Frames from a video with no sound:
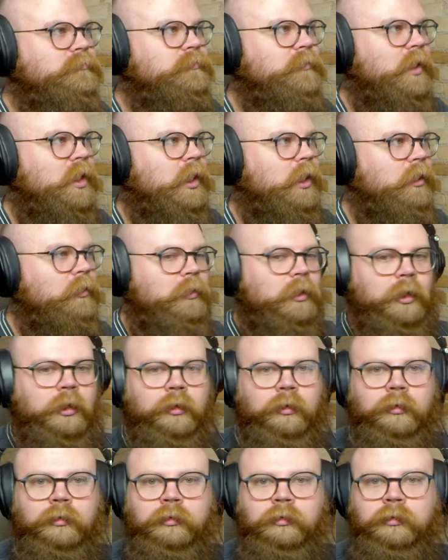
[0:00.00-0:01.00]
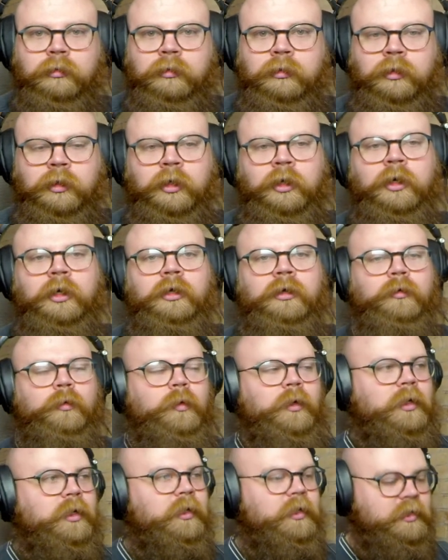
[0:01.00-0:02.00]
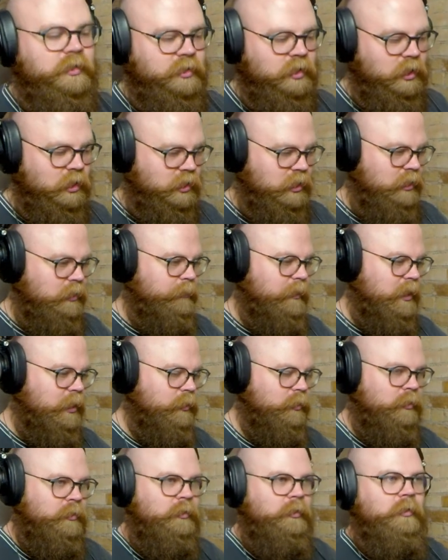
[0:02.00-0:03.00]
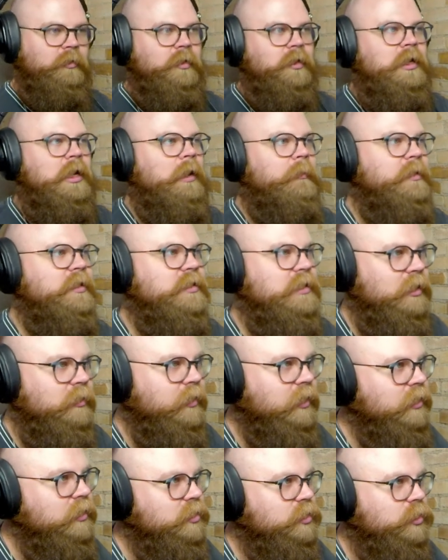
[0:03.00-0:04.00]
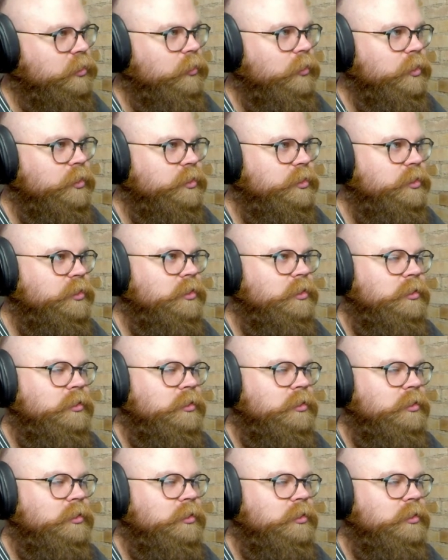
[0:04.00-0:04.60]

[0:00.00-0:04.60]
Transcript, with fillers: Hello. We're going to talk about the commentary discourse,